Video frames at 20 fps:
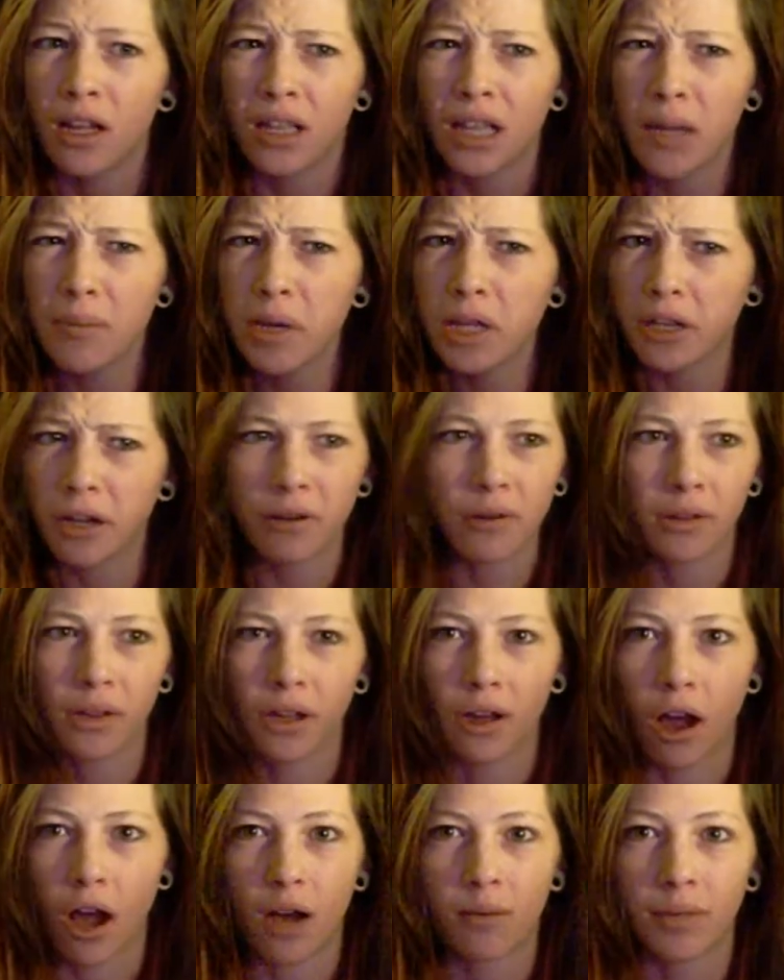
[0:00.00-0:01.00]
Let me know in
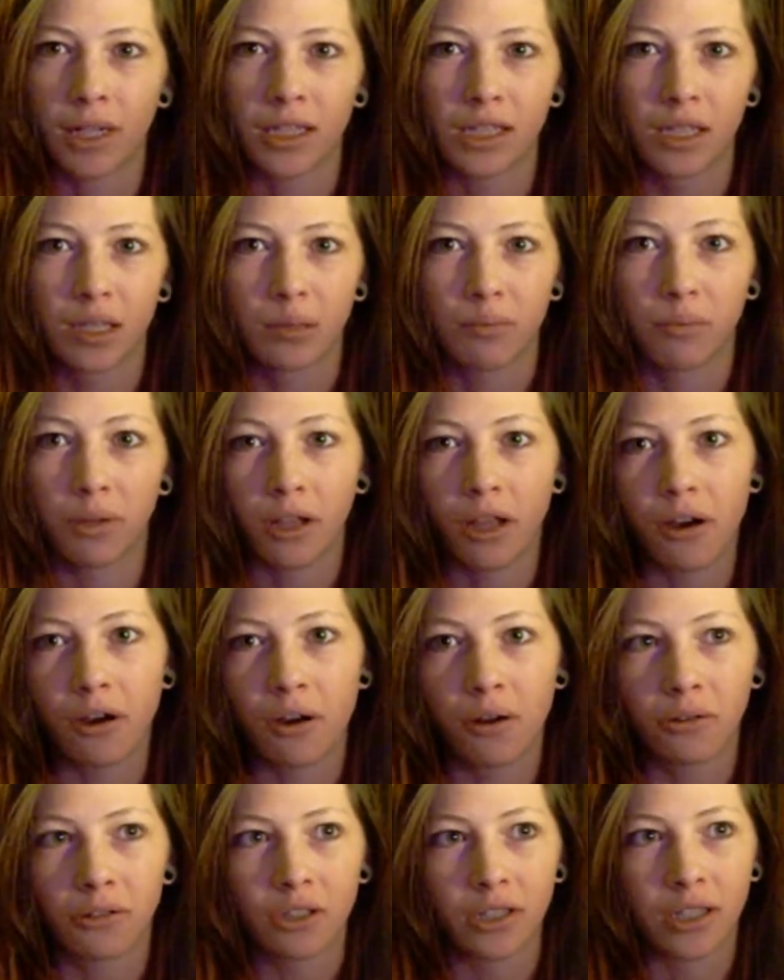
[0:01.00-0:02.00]
the comments
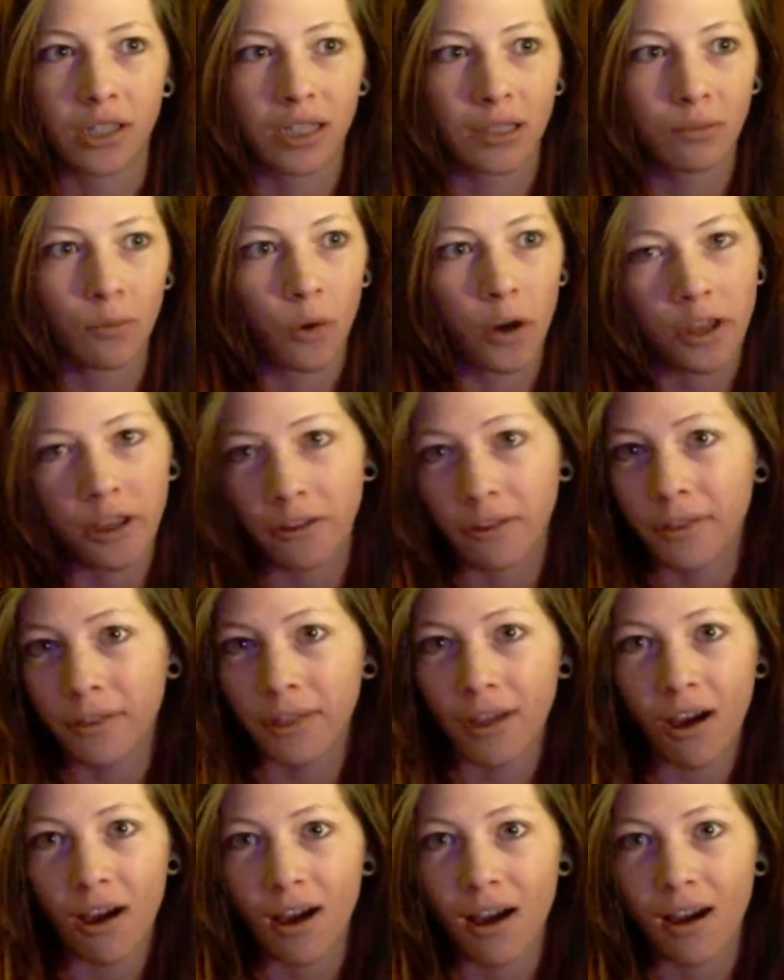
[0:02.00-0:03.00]
below just what you
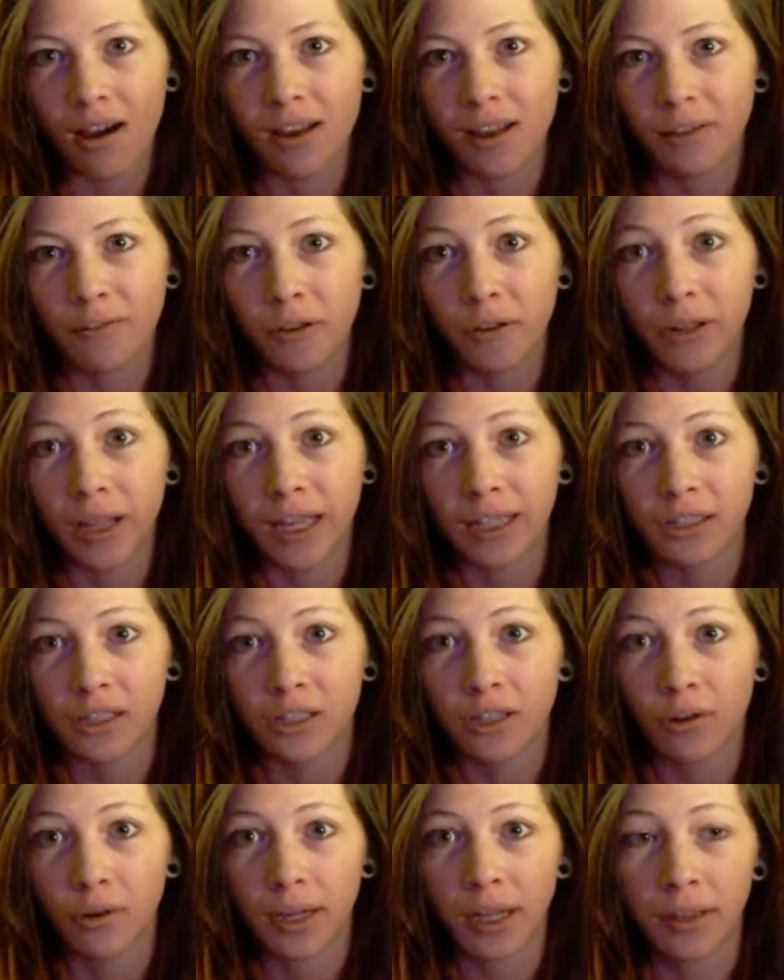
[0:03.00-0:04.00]
thought, if you'd like to
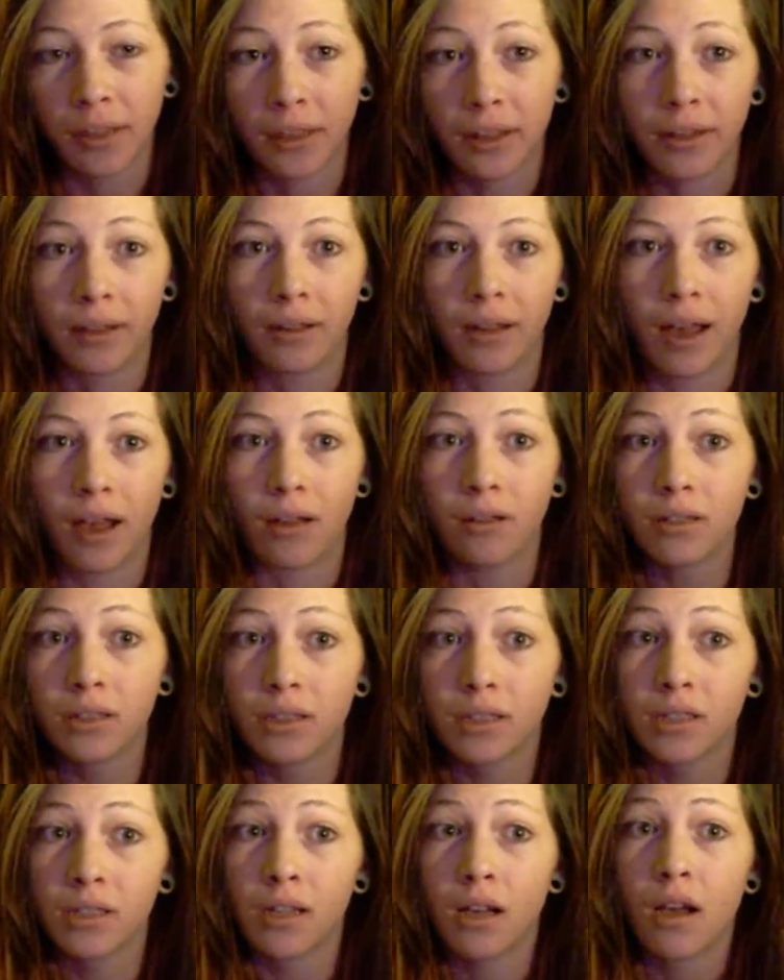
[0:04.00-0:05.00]
know anything
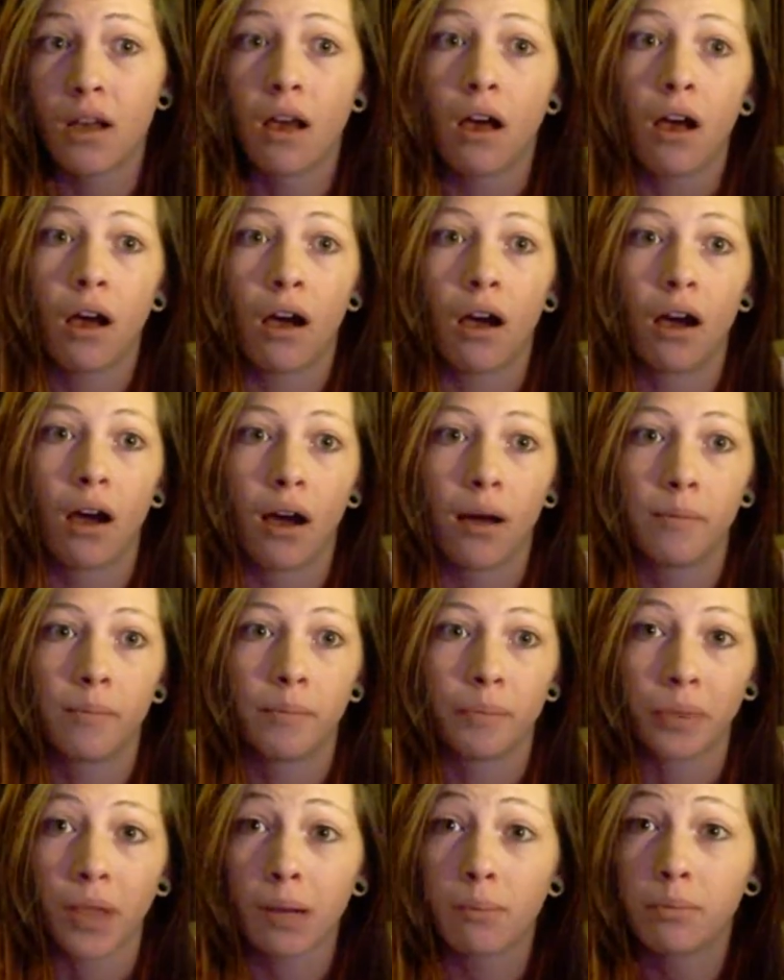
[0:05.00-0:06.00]
else.
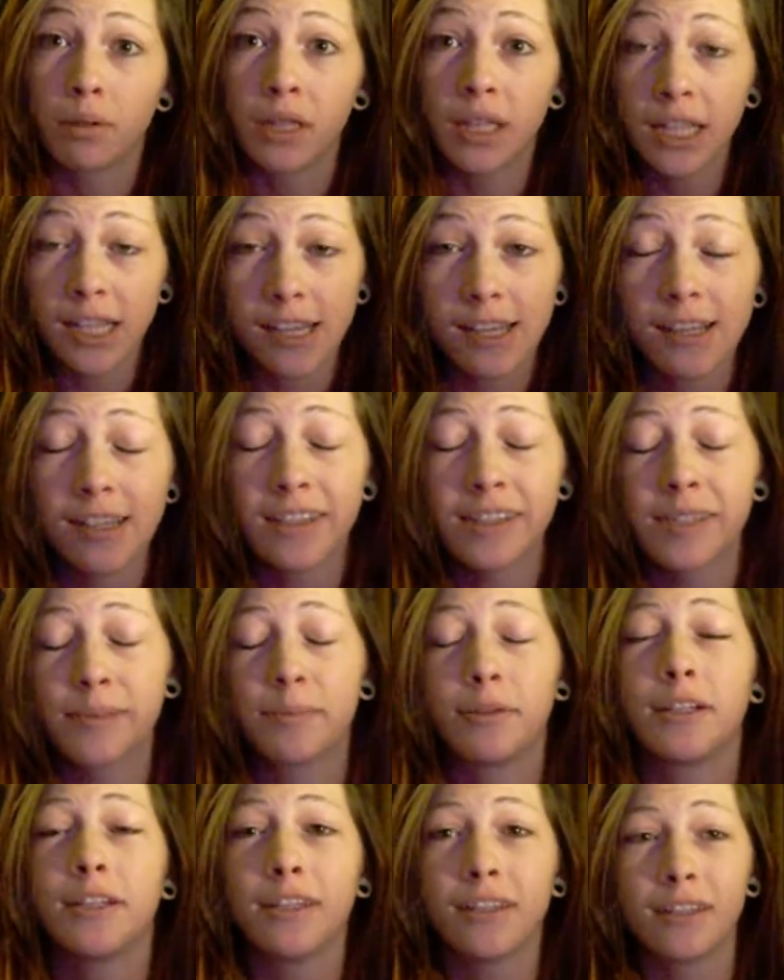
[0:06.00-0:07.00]
Please
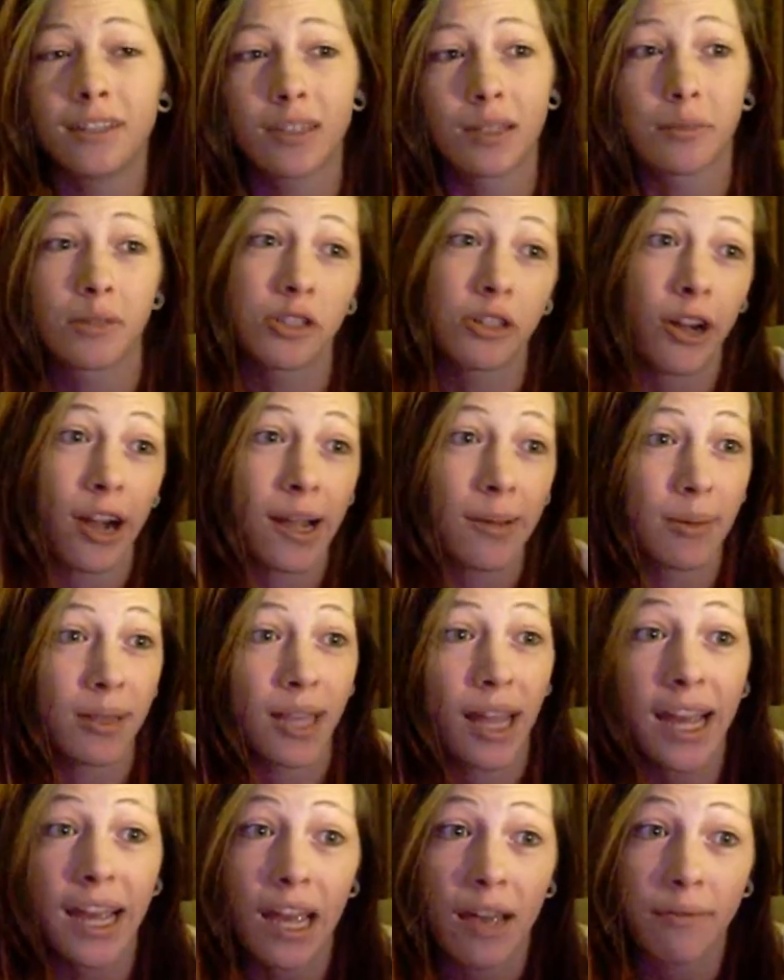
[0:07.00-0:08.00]
subscribe and
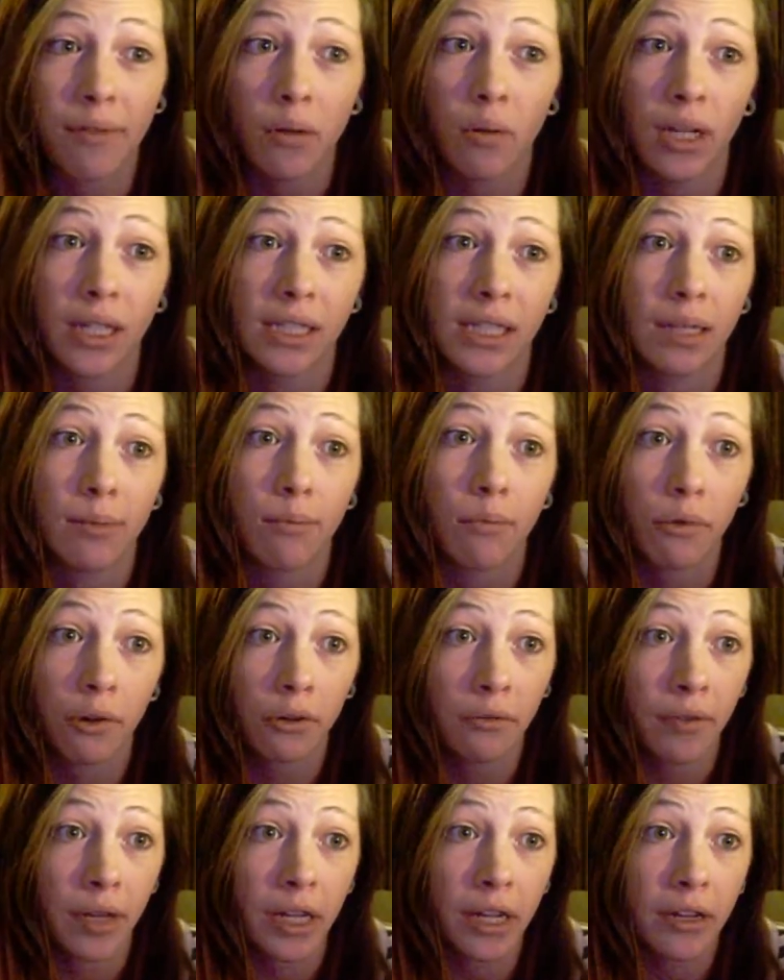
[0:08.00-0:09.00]
like if you want to see
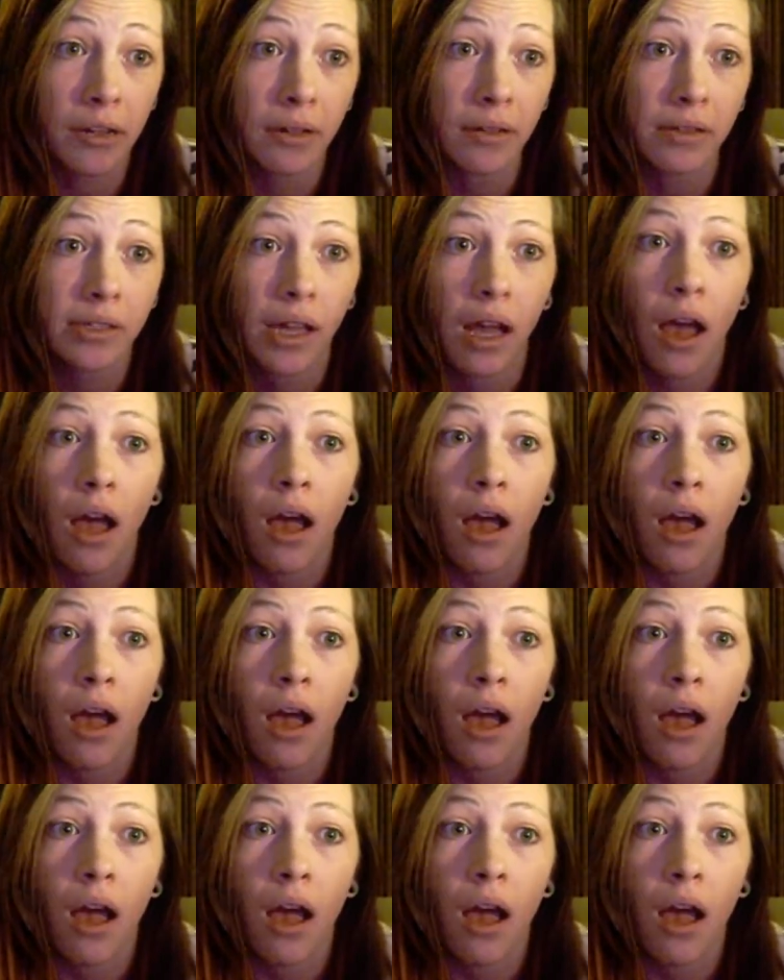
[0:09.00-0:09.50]
more videos.